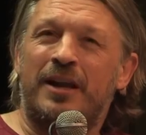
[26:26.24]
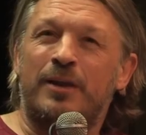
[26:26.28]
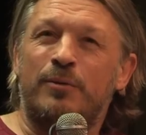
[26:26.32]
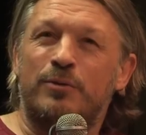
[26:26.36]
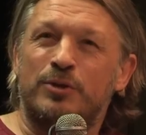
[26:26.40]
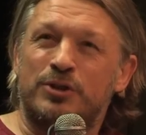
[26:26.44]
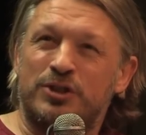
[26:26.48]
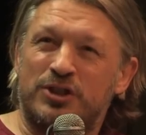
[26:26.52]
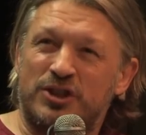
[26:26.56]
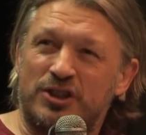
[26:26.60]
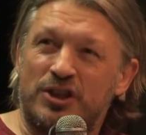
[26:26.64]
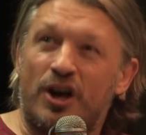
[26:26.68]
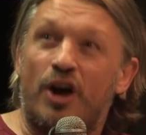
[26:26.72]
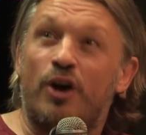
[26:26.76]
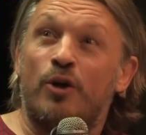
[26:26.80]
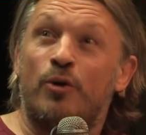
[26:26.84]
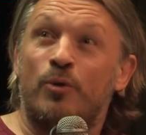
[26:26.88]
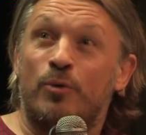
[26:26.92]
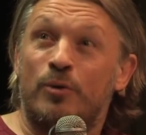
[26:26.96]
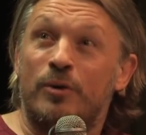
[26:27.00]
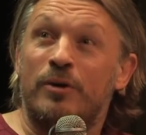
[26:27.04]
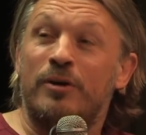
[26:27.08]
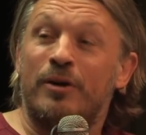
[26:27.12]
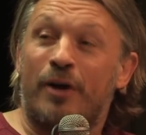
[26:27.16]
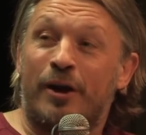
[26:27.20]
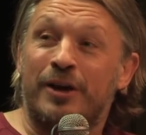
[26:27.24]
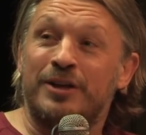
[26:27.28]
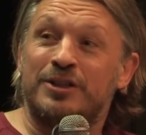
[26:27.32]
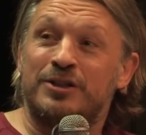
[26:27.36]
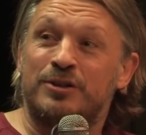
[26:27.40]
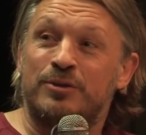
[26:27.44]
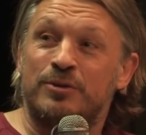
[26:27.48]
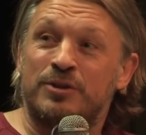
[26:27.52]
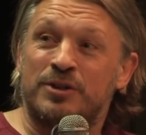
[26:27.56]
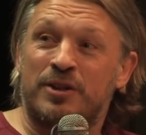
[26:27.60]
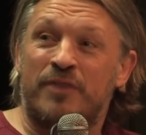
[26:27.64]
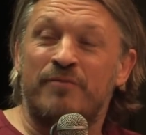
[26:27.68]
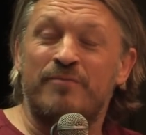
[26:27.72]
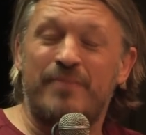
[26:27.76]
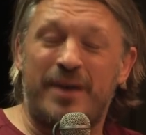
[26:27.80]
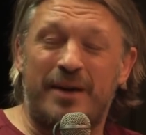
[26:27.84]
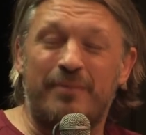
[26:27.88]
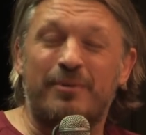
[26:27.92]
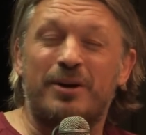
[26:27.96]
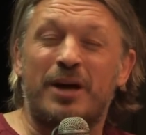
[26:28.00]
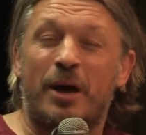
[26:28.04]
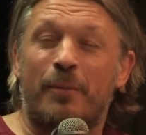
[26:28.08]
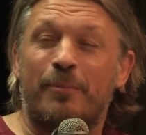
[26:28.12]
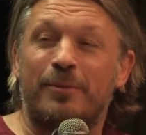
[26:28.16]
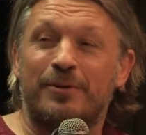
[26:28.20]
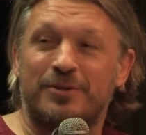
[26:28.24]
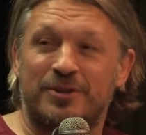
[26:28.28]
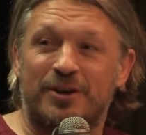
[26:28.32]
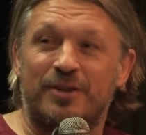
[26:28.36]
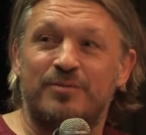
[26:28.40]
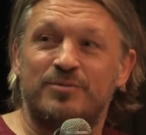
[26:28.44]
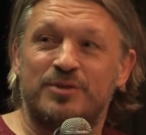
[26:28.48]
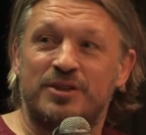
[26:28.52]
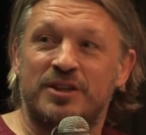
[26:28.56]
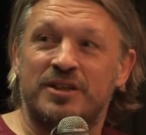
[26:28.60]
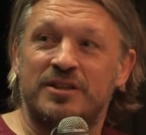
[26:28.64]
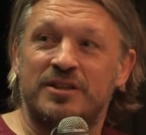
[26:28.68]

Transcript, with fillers: And he was so nice to us. I've met him a couple of times